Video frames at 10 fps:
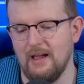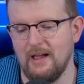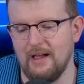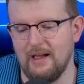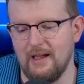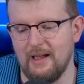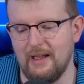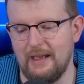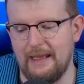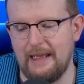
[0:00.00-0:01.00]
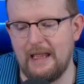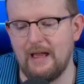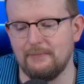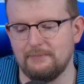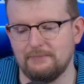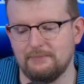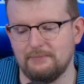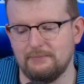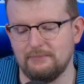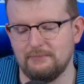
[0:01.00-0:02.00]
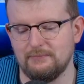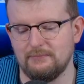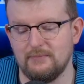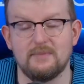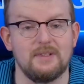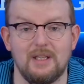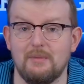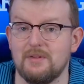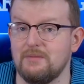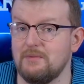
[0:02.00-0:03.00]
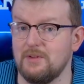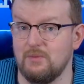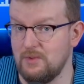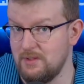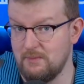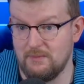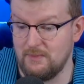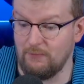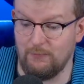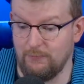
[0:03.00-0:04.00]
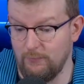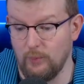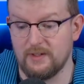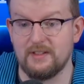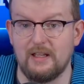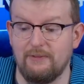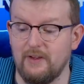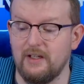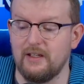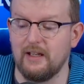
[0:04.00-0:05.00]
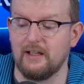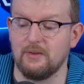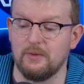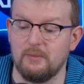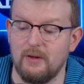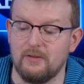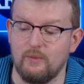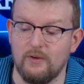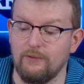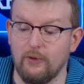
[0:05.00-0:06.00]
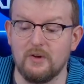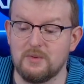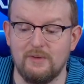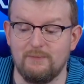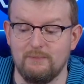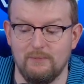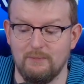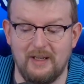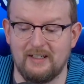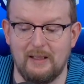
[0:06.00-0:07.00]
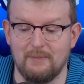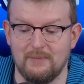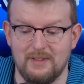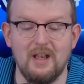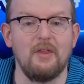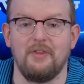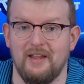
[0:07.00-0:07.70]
Yeah. It was works in that affinity deck I told you about, for which we've picked up nothing